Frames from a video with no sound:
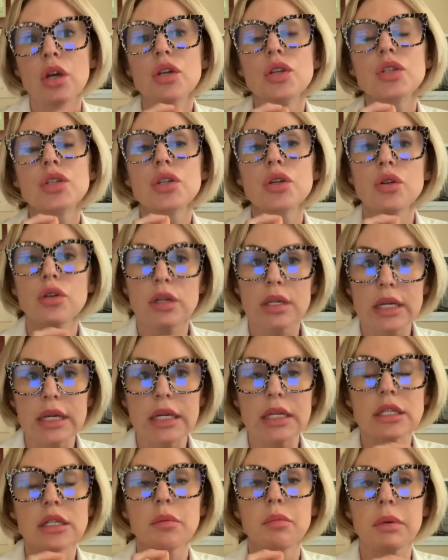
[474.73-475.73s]
So you
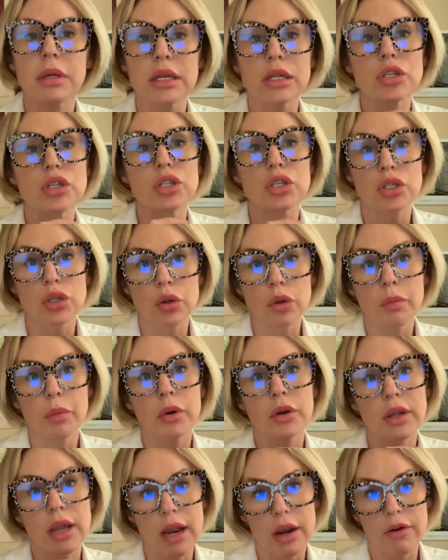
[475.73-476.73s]
need to be super
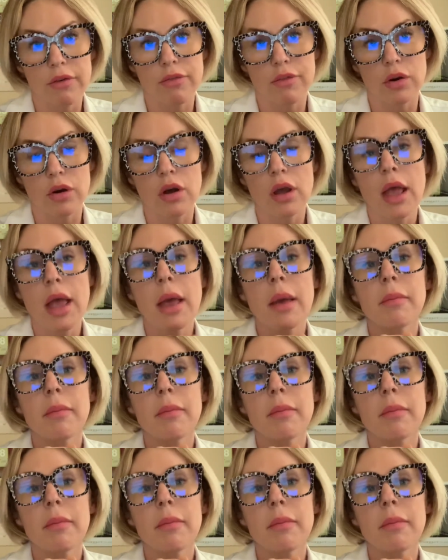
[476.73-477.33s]
careful.